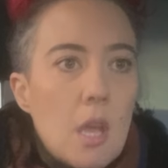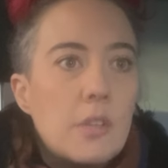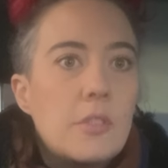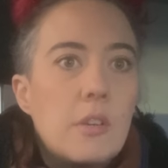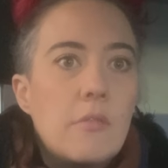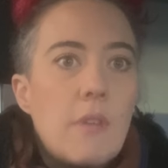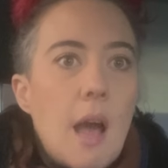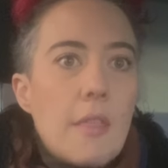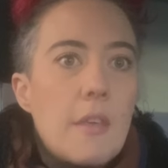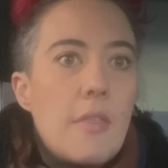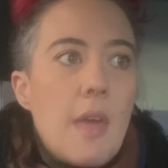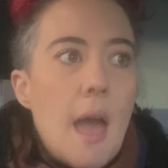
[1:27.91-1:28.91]
So
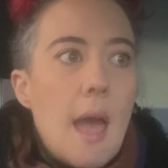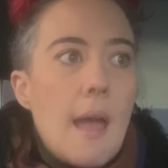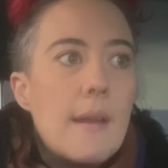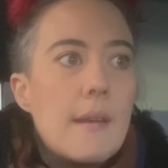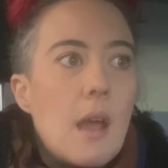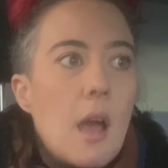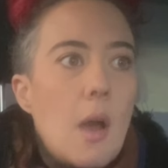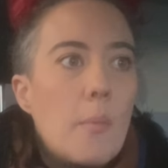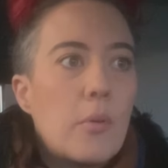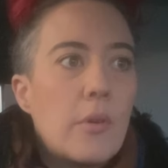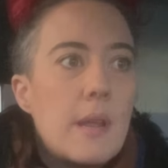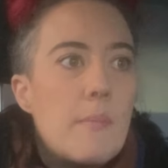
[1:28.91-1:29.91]
rather than a
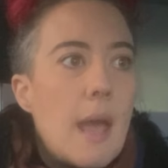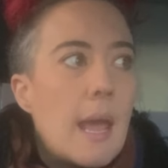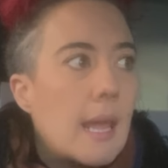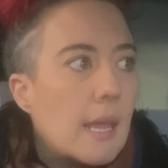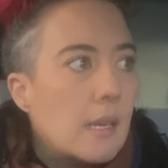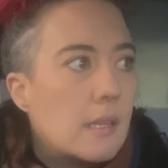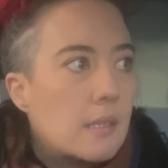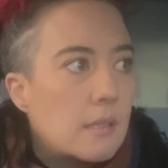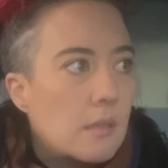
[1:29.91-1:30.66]
pre-made